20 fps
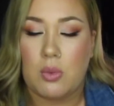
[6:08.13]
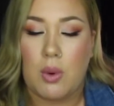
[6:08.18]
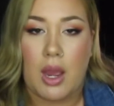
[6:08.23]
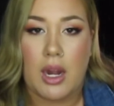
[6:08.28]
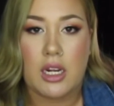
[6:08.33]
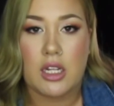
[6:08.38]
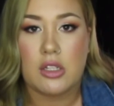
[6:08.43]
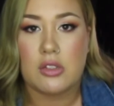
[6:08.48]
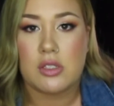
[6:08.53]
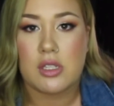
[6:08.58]

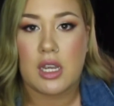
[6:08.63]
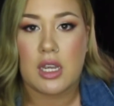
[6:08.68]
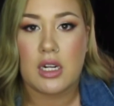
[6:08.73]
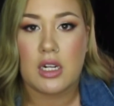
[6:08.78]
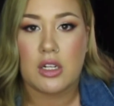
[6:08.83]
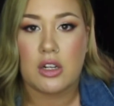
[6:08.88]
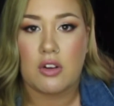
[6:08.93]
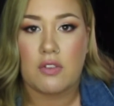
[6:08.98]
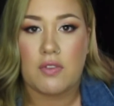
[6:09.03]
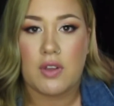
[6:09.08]
why didn't you say it
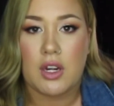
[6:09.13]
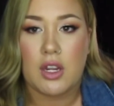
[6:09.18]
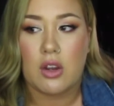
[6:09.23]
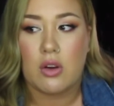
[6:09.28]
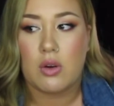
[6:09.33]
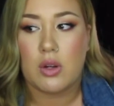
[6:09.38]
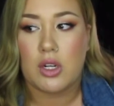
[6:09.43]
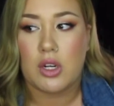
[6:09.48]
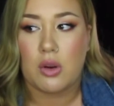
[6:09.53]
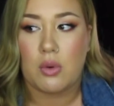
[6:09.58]
in your
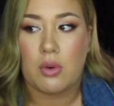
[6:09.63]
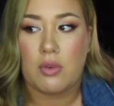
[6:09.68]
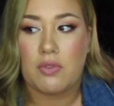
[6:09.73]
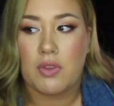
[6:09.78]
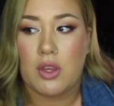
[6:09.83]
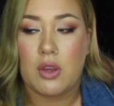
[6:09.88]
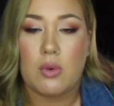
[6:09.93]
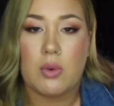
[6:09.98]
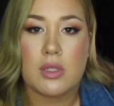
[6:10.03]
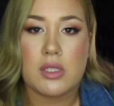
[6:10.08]
video and your
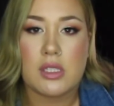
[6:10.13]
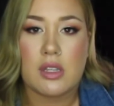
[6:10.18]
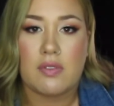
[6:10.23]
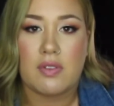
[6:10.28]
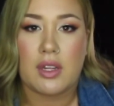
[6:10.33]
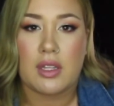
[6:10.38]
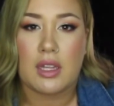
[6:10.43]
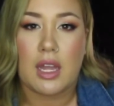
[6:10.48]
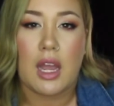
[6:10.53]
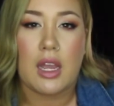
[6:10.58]
review and
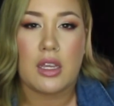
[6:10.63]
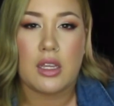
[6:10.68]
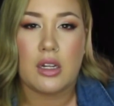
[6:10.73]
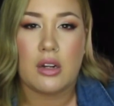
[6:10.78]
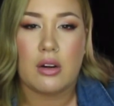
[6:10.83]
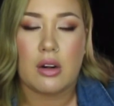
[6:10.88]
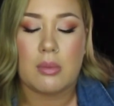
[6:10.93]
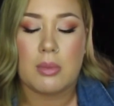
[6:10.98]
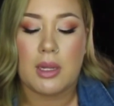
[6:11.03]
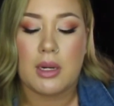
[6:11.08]
stuff like that, you
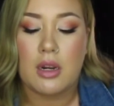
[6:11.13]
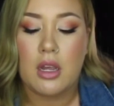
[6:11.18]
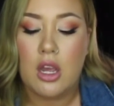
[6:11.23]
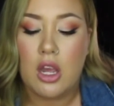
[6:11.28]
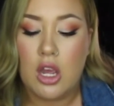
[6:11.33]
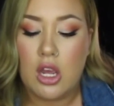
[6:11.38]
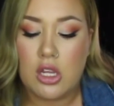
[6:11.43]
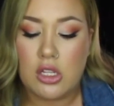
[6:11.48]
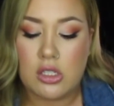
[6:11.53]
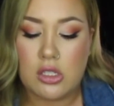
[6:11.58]
know what I mean?
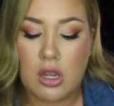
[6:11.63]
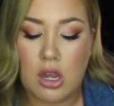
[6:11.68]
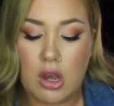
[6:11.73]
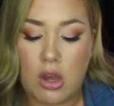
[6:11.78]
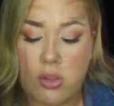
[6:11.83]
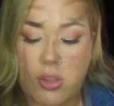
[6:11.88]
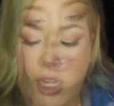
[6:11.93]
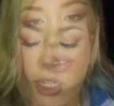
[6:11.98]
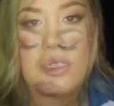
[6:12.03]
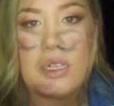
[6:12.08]

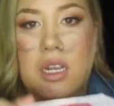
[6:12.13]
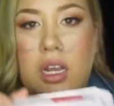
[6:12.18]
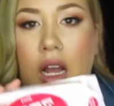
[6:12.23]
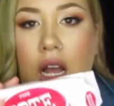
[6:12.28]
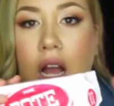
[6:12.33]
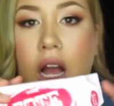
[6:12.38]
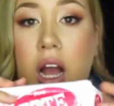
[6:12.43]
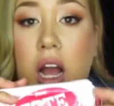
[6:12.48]
So that's why.